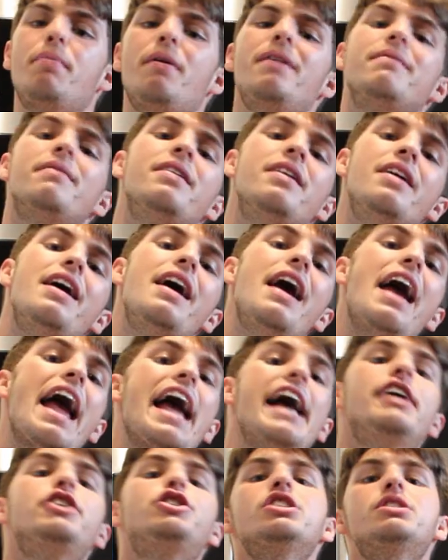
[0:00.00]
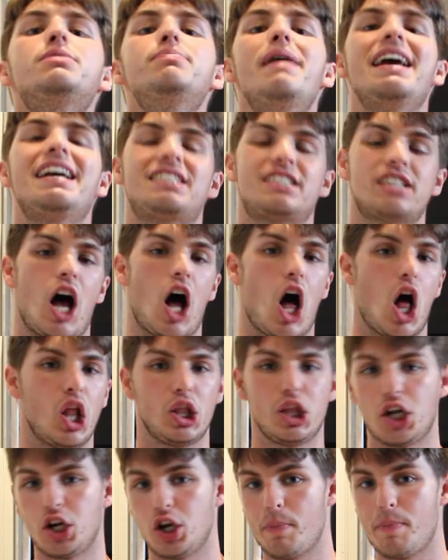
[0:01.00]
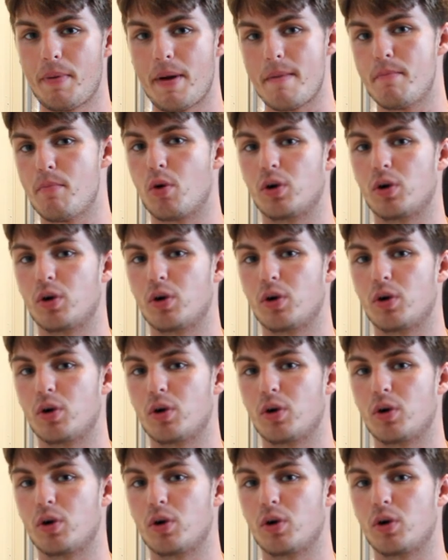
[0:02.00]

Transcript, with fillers: but it just makes a little bit